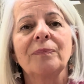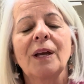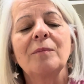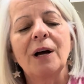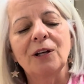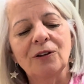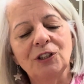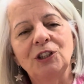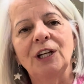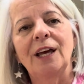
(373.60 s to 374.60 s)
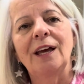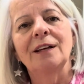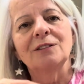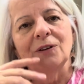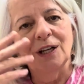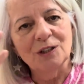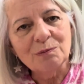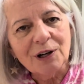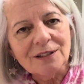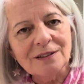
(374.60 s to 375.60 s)
But I got the chair, so I
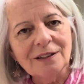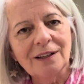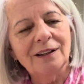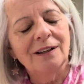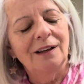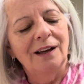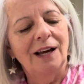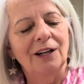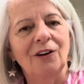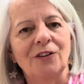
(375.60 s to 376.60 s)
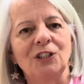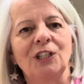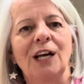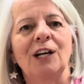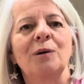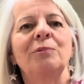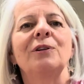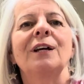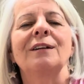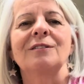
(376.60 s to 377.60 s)
expressed it, and I got the chair and I put
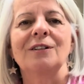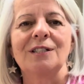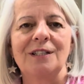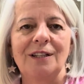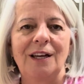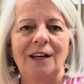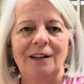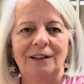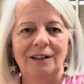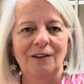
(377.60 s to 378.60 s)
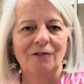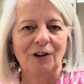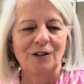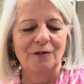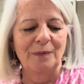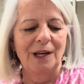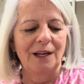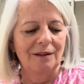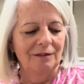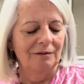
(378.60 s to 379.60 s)
the anxiety there in front of me,
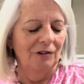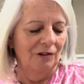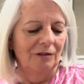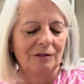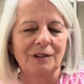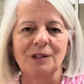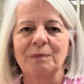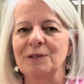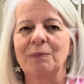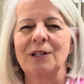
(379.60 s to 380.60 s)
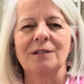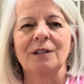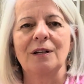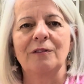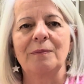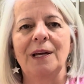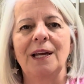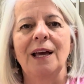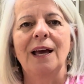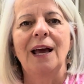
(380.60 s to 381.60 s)
or by the side of me,
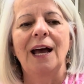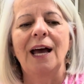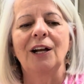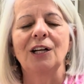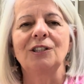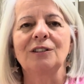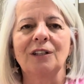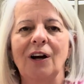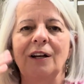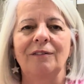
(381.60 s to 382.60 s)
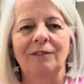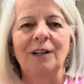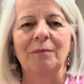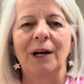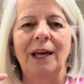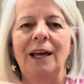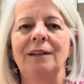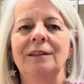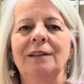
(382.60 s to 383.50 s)
and I just kind of in my head